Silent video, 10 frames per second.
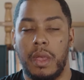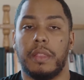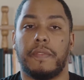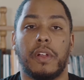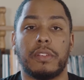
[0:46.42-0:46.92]

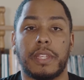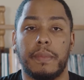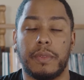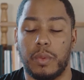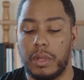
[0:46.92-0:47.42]
The first
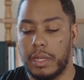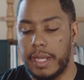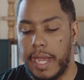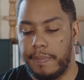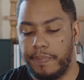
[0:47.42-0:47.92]
image we're
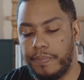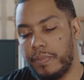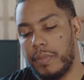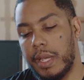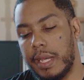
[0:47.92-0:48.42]
looking at
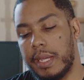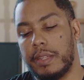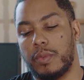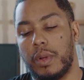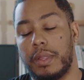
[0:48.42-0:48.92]

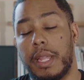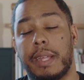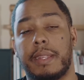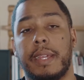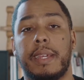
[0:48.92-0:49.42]
is one
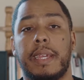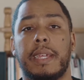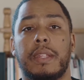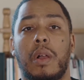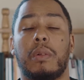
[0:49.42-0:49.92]
that I did
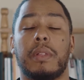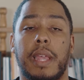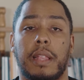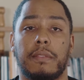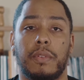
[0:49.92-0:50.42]
in Oakland,
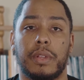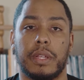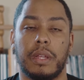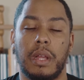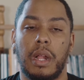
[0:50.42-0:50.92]

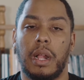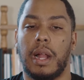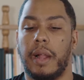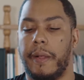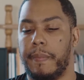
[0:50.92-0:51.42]
California.
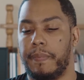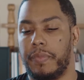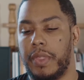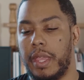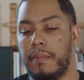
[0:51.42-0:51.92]

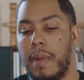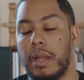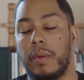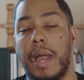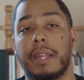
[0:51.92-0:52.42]
The
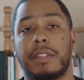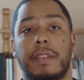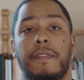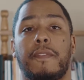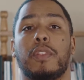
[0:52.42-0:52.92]
model
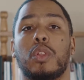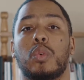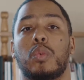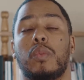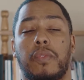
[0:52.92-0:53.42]
actually
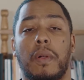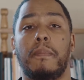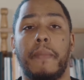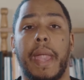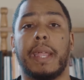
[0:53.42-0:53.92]
flew
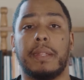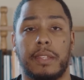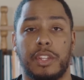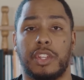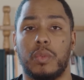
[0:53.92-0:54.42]
from Maine
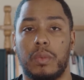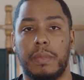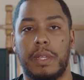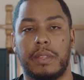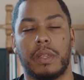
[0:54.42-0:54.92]
to shoot with
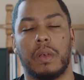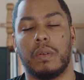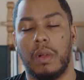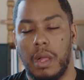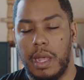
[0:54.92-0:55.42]
me,
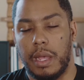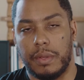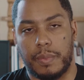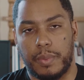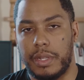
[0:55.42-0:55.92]
so it
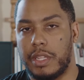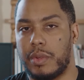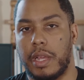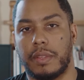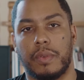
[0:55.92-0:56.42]
was pretty
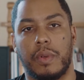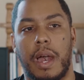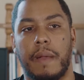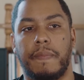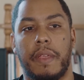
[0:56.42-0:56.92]
stressful.
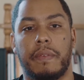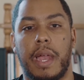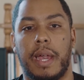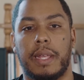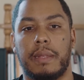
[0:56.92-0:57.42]
I've never
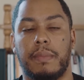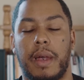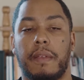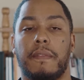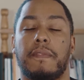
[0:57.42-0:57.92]
had
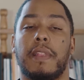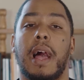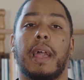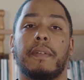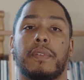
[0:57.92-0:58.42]
anybody
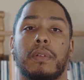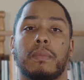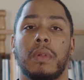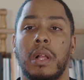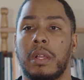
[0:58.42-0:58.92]
fly
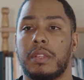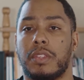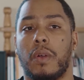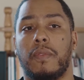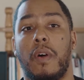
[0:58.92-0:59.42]
from
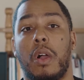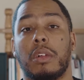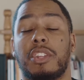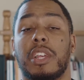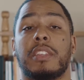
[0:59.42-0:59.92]
so
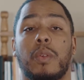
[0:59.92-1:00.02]
far just